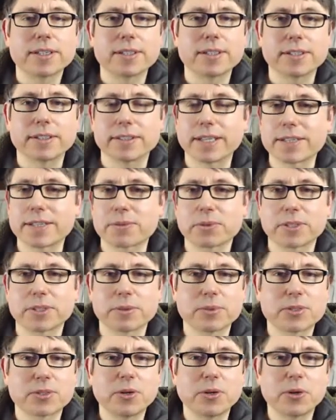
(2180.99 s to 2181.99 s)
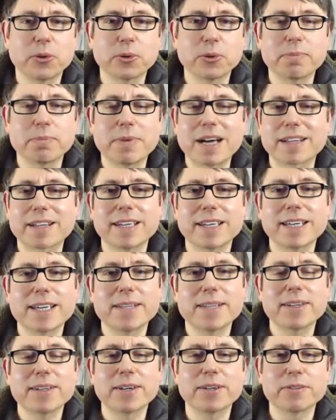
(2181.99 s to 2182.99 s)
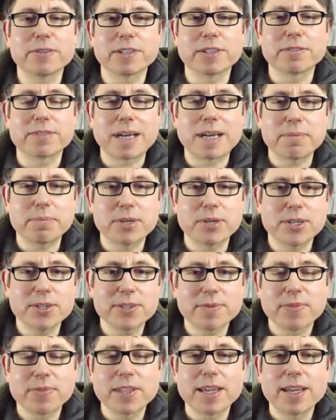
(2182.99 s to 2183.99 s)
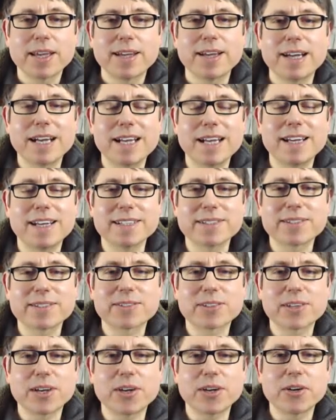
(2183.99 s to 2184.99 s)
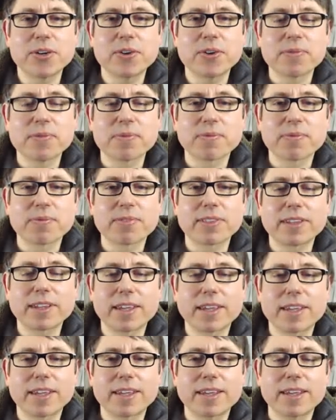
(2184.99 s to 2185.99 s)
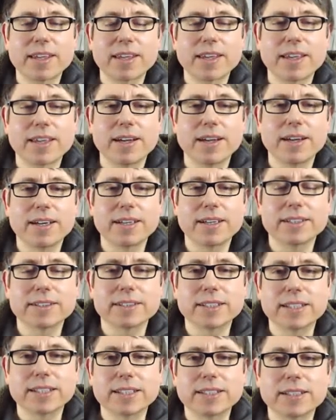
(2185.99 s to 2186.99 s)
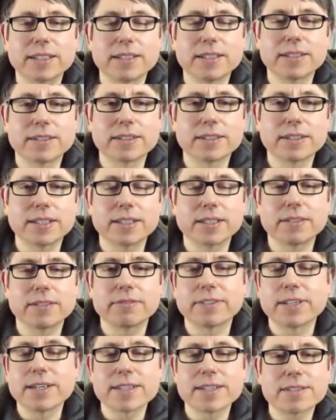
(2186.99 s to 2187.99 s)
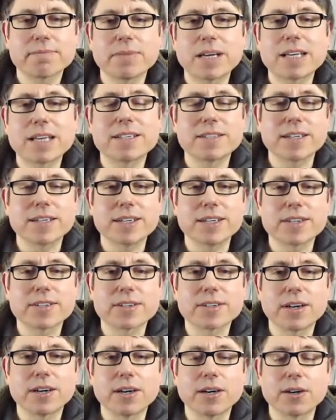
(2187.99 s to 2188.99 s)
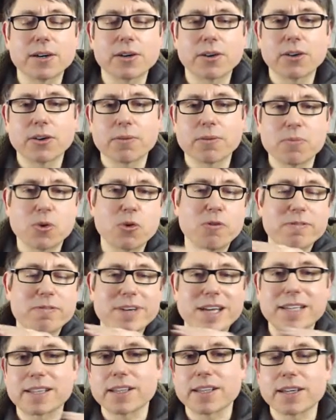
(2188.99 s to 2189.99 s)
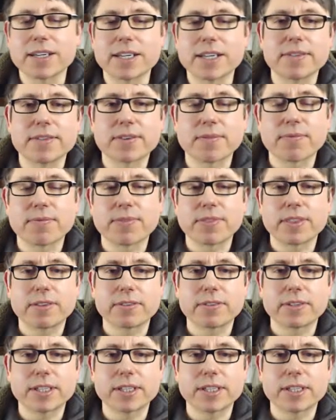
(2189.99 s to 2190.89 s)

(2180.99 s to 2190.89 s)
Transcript: That's what it was called back then, of rappers, and so the verse melodies are a lot more flatlined, right?